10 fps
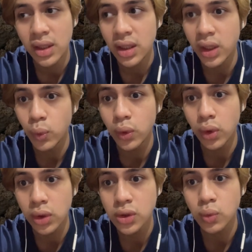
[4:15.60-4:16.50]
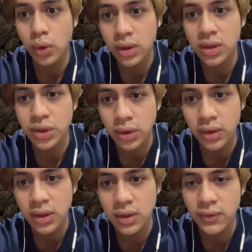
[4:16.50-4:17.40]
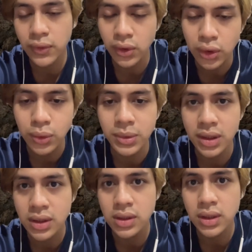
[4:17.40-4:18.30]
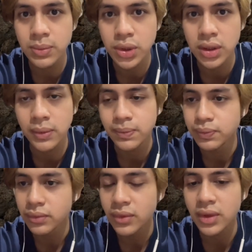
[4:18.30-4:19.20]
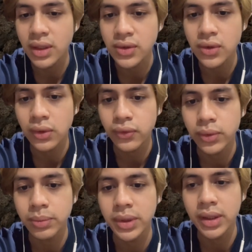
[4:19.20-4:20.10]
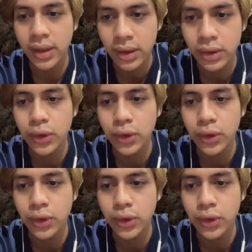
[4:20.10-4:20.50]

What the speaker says: it would cause water shortage for human consumption. That's all from me. Thank